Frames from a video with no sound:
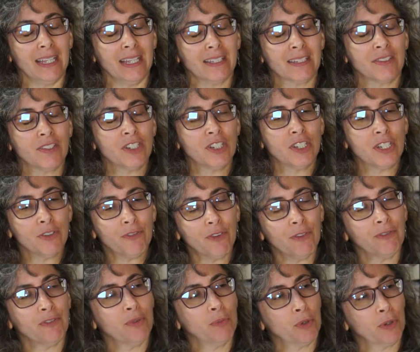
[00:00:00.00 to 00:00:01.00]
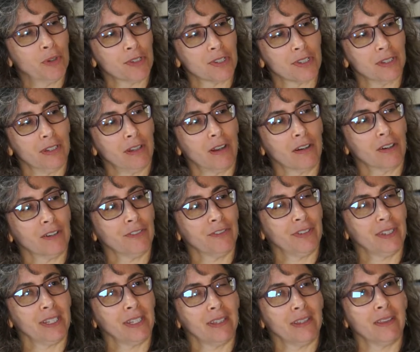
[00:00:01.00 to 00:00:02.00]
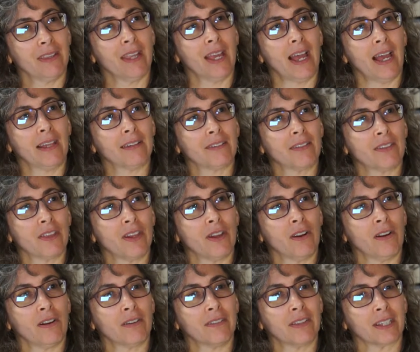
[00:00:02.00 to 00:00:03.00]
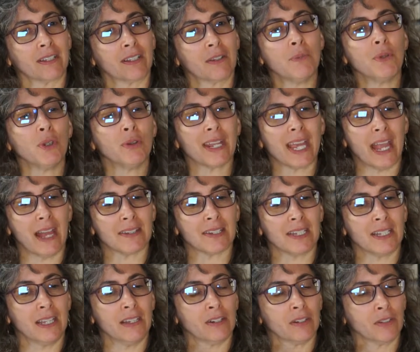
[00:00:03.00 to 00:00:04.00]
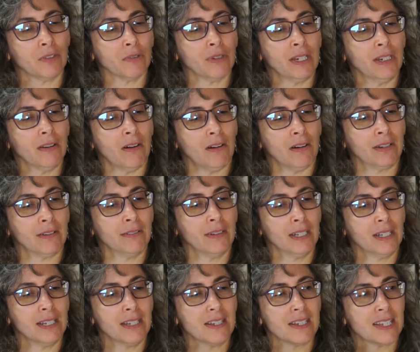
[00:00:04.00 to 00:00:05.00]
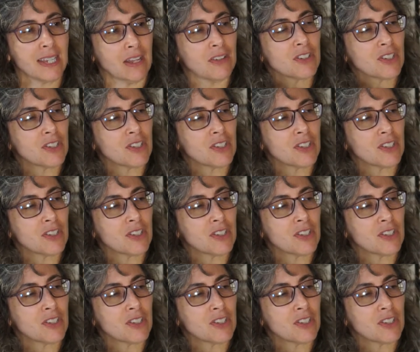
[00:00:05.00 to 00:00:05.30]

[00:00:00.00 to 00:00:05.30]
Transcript: it's different from crystallography in that there, the community hasn't yet agreed on set